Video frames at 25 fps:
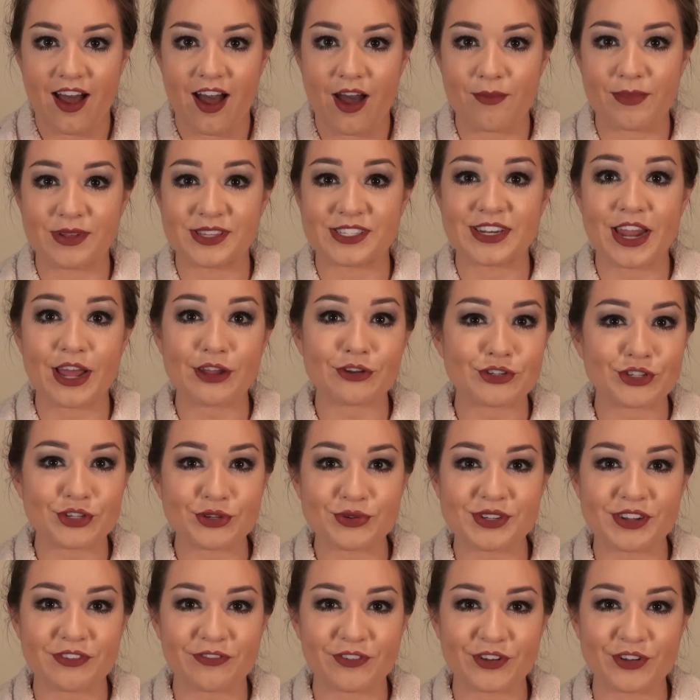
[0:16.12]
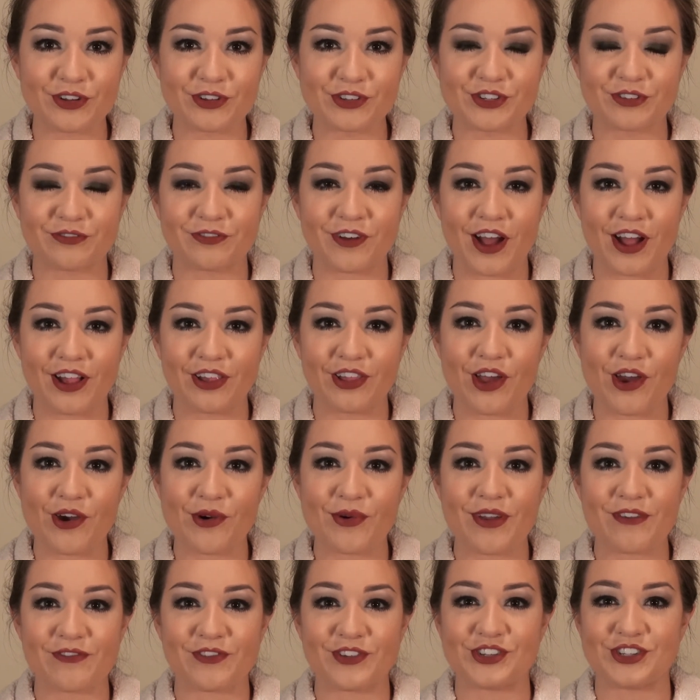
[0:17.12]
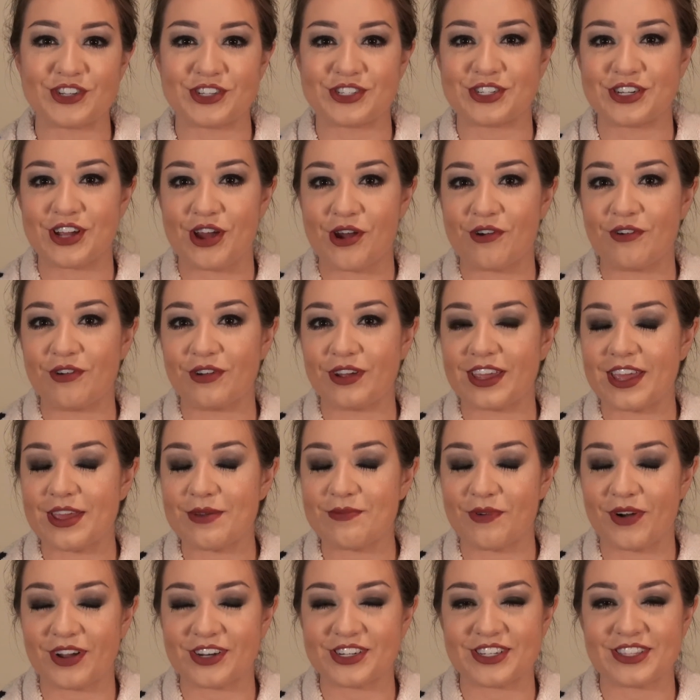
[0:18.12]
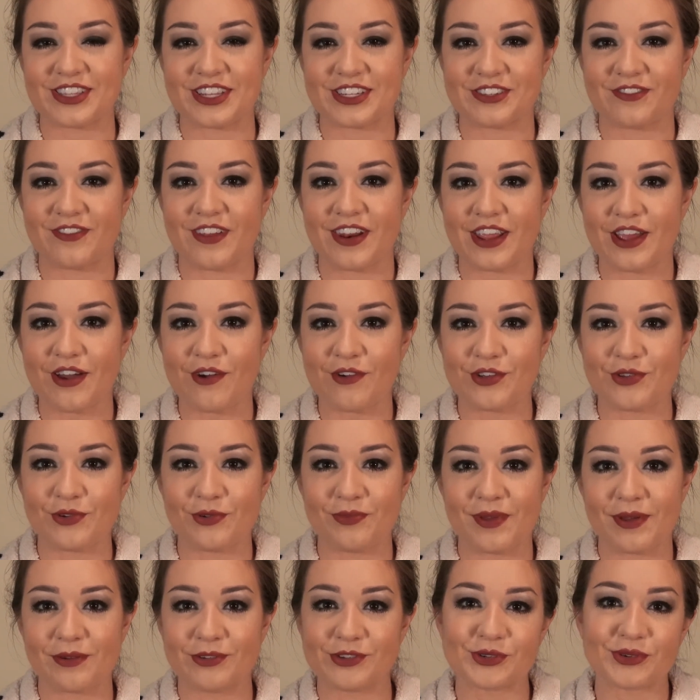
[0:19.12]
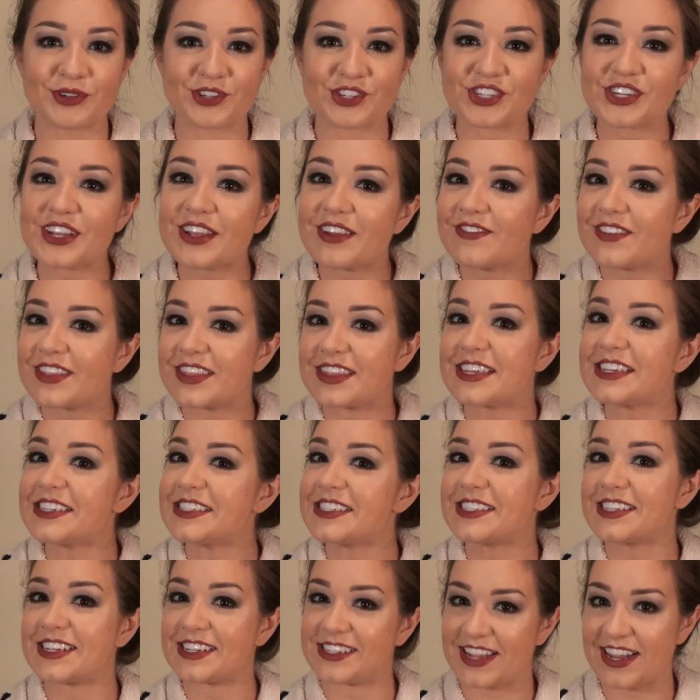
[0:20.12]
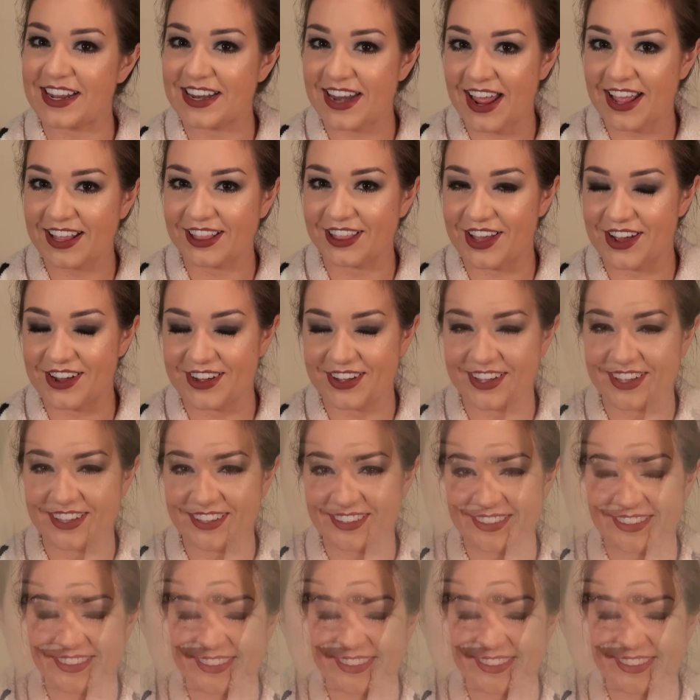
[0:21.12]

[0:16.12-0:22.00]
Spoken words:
It's not too difficult to follow. If you just keep watching this video, you'll be able to achieve this date night look.